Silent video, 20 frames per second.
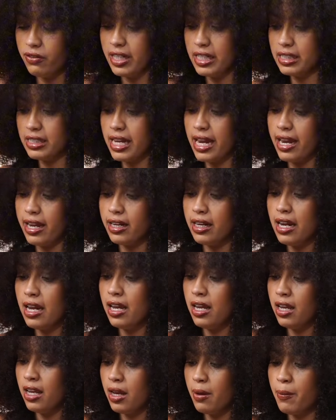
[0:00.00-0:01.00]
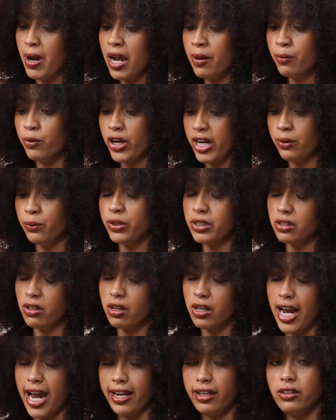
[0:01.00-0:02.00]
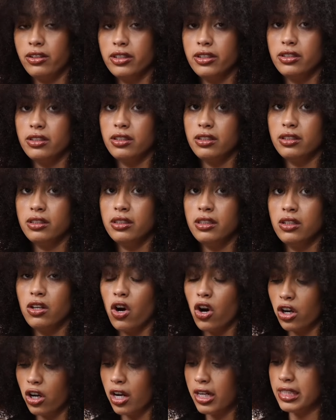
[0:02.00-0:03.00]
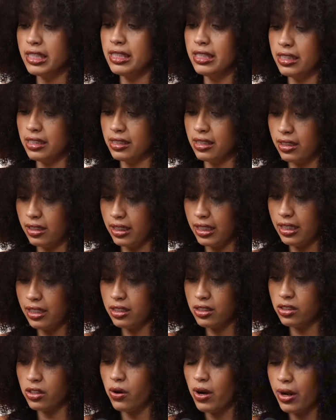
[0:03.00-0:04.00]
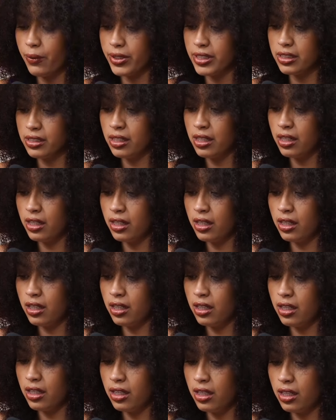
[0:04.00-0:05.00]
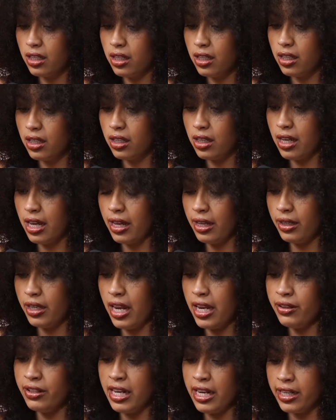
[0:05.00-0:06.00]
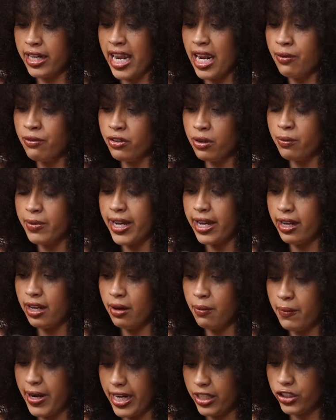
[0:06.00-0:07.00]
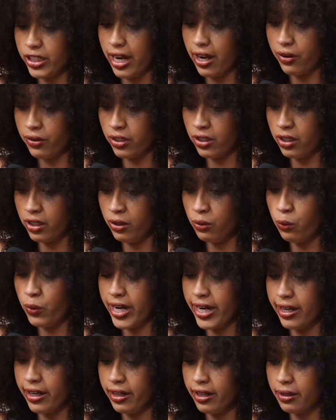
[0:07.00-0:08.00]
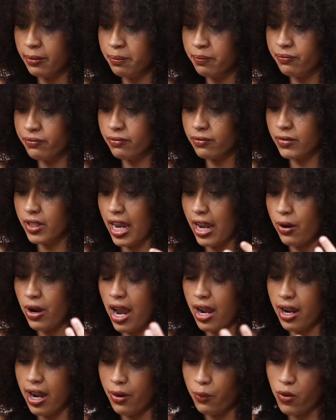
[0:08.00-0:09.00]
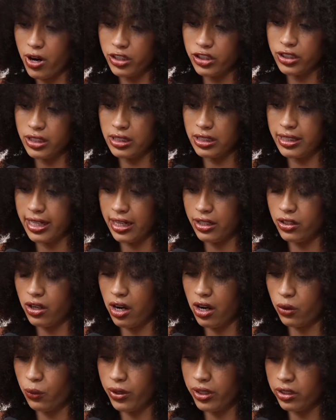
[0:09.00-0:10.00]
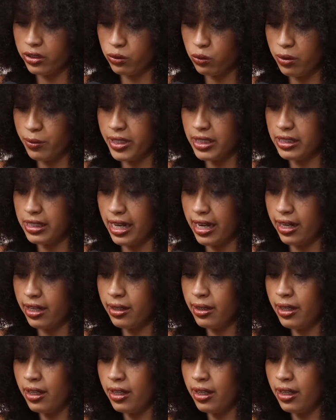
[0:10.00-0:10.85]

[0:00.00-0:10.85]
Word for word: is that my brain was on high alert consistently. So I was, it, it came from my, my childhood where I, I, I watched this TED talk where this woman said,